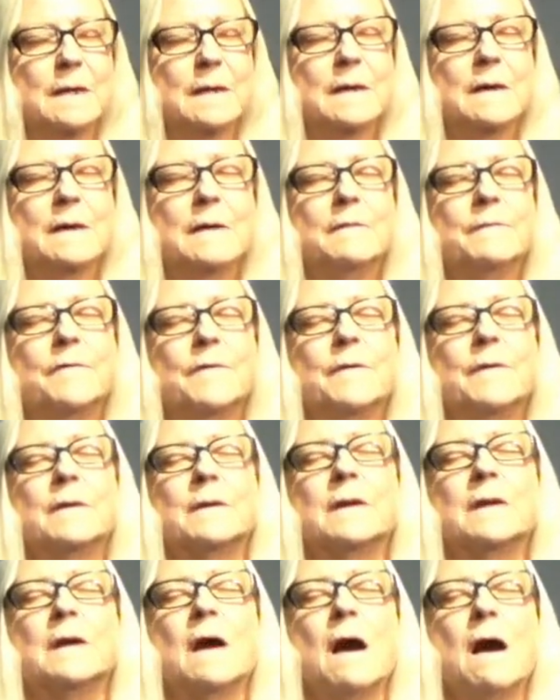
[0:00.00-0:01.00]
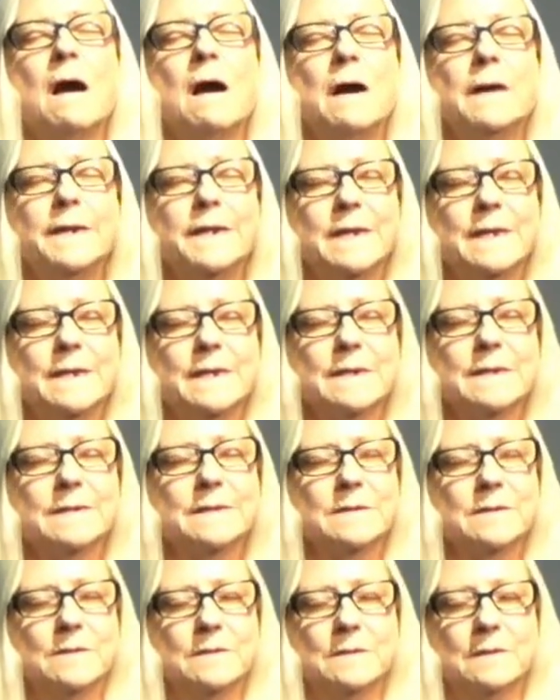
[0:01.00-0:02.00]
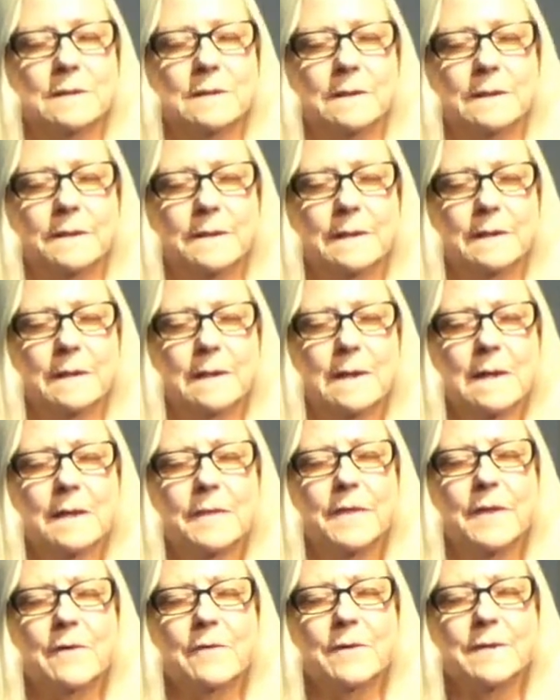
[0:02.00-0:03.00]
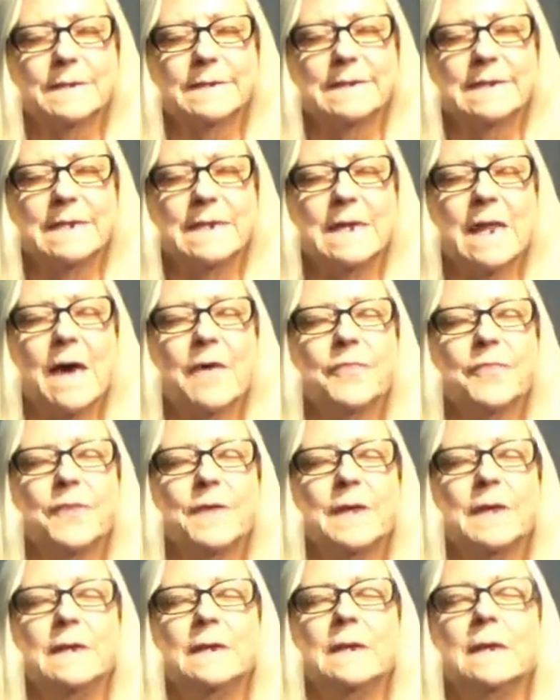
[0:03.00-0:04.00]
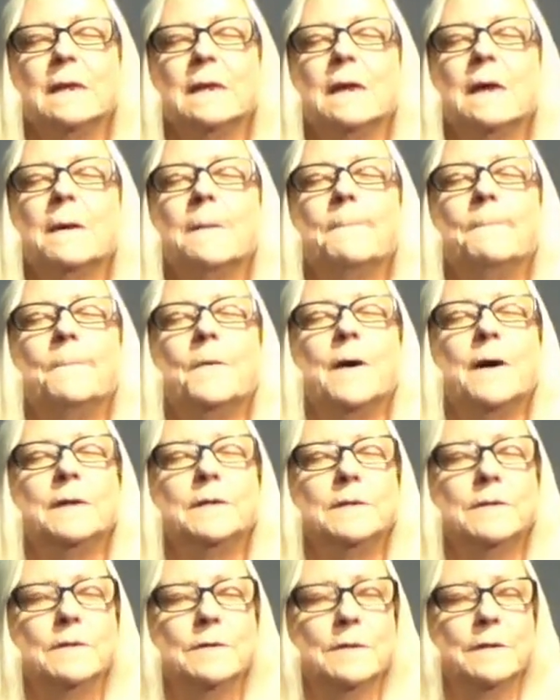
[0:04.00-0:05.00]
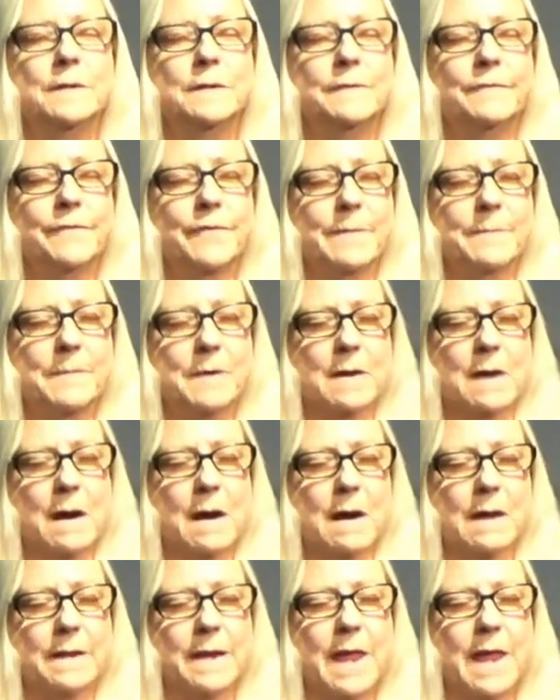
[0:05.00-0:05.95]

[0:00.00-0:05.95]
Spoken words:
For God is good. There is nothing but good from God.